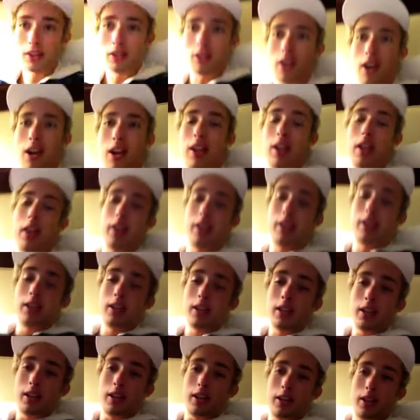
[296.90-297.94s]
a lot like
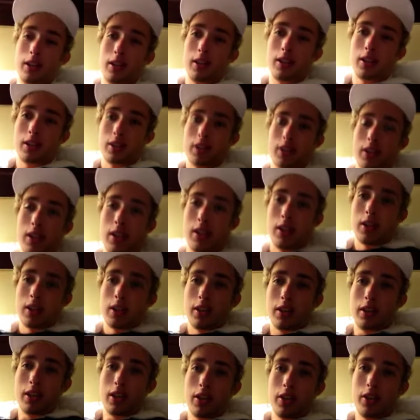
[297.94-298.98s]
the uh,
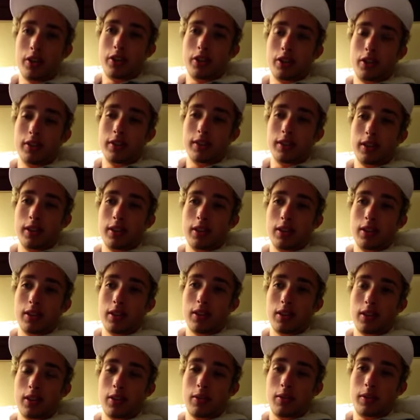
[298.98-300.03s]
the other jersey.
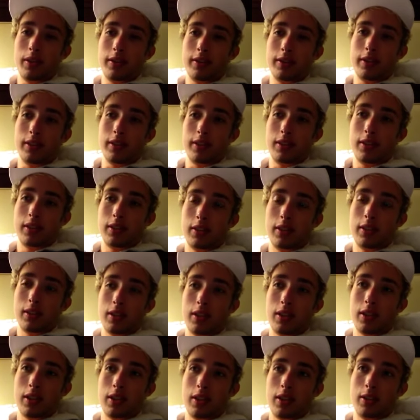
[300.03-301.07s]
Uh, what is it?
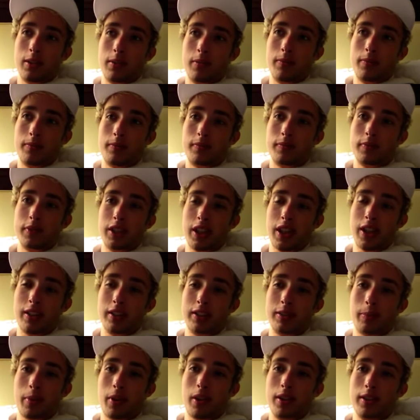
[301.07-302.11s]
Um, Zion
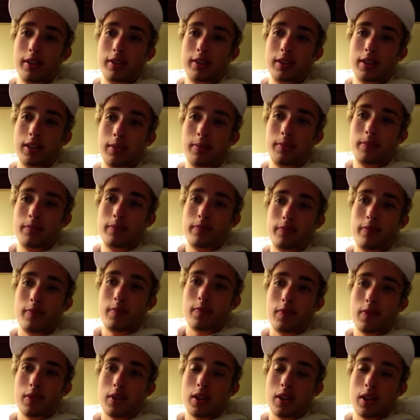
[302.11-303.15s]
Spartans team.
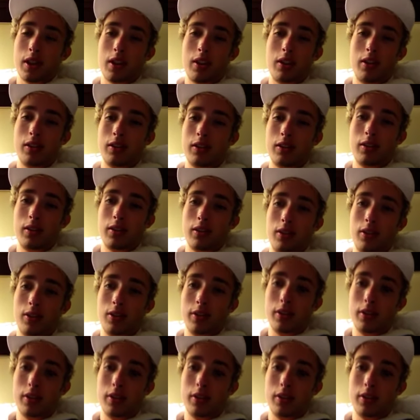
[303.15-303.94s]
I don't know.